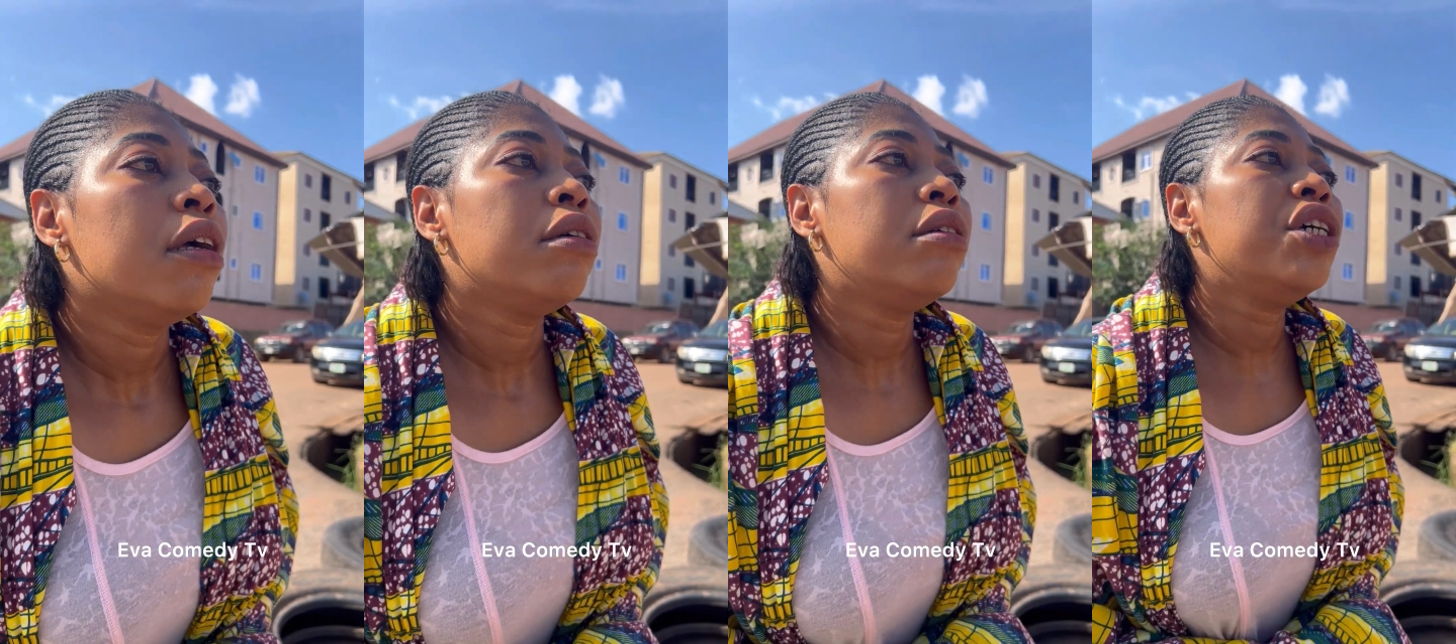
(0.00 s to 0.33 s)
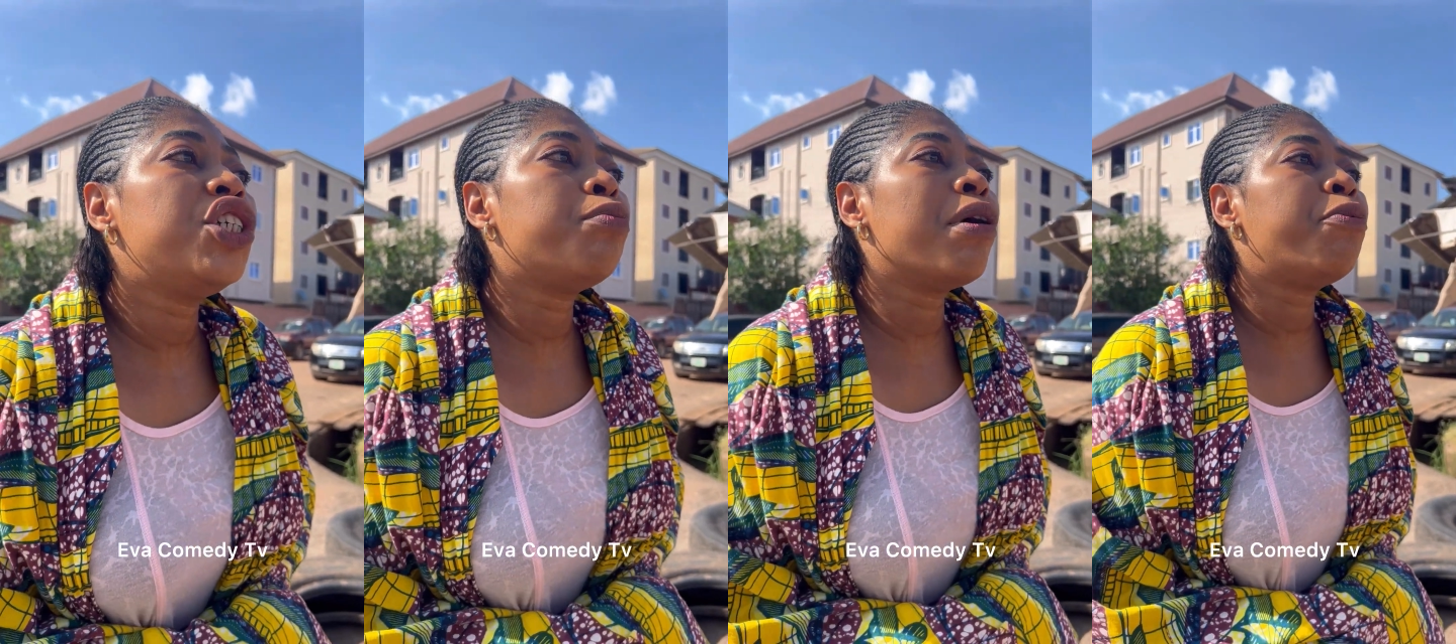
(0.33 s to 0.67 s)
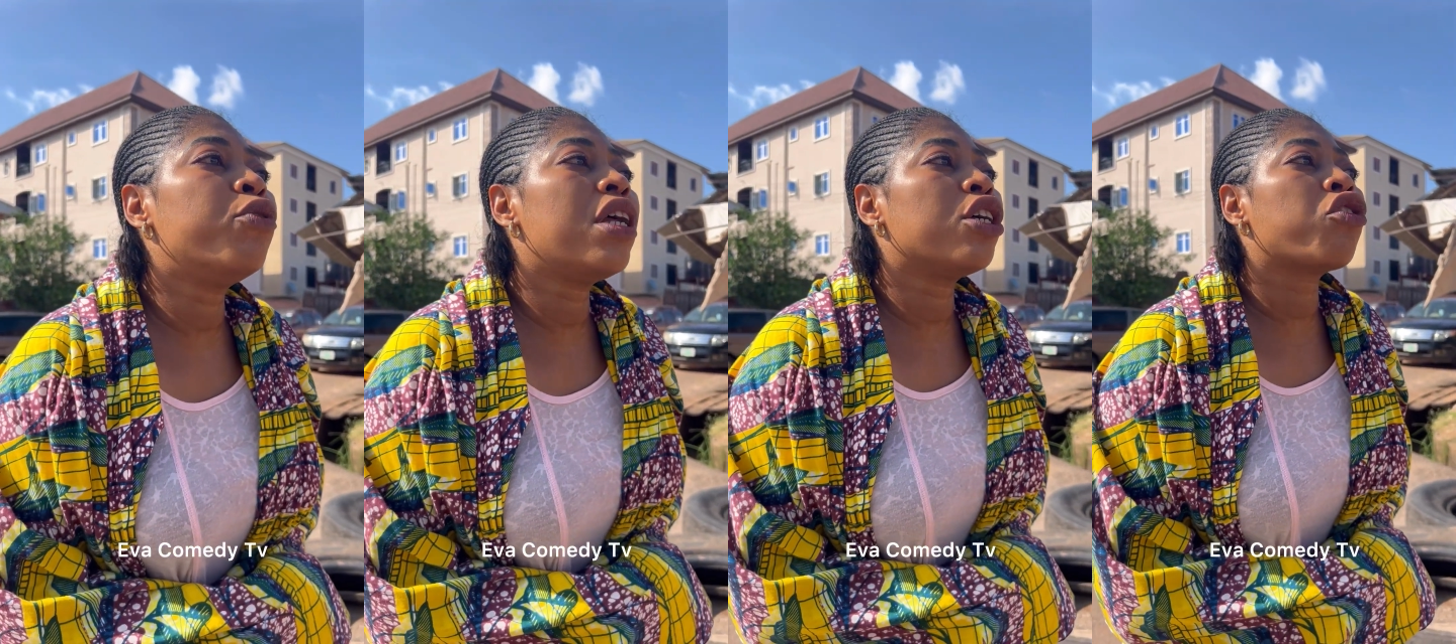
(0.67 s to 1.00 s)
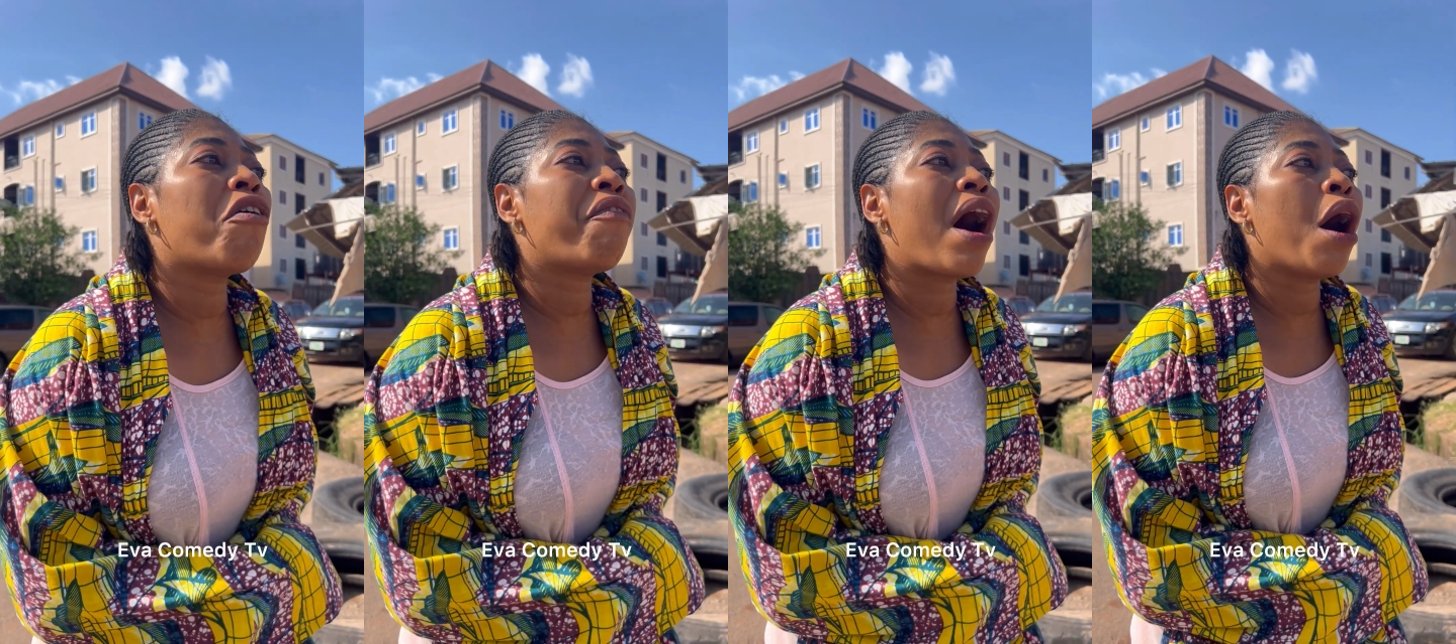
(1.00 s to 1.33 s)
Rich people they
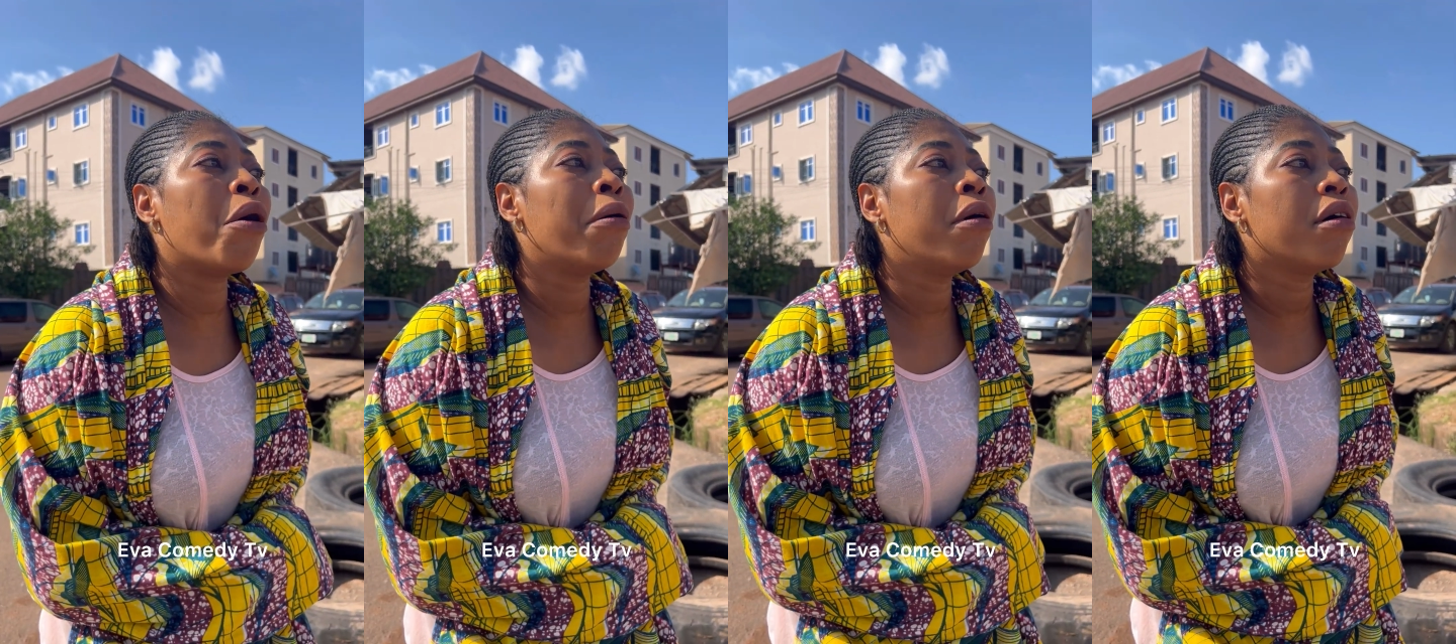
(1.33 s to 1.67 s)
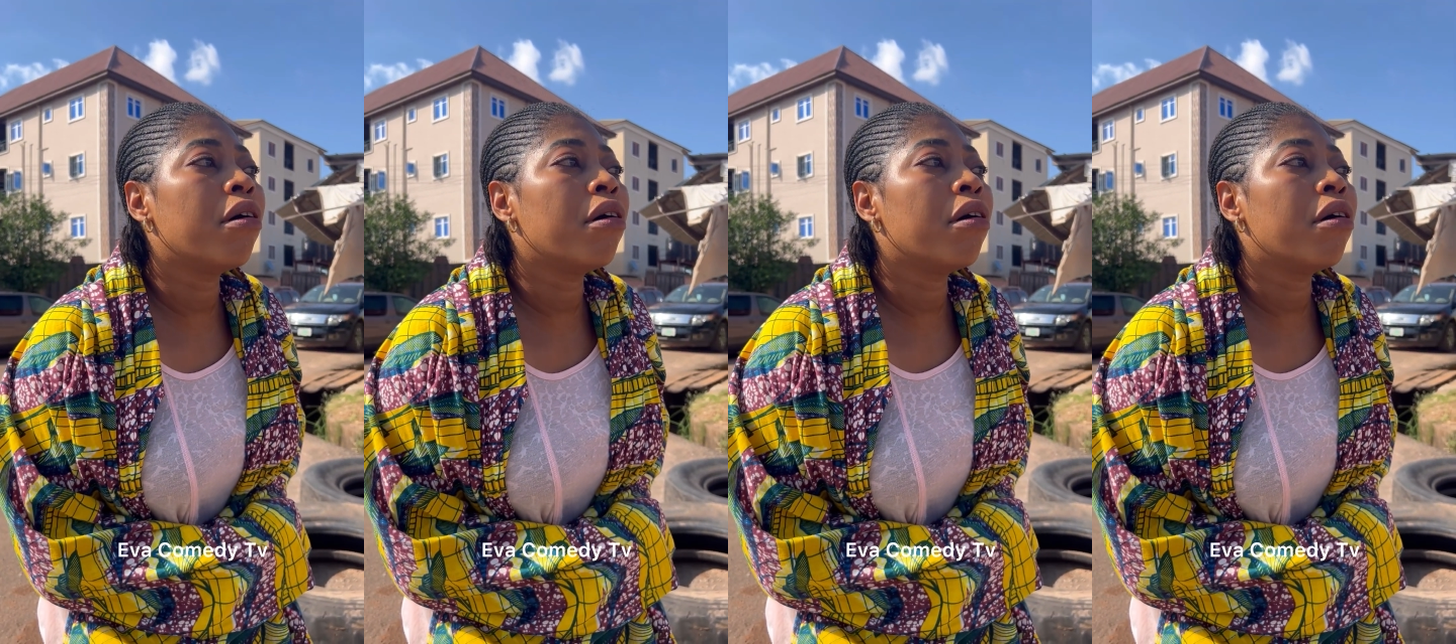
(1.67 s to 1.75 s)
suffer. Oh.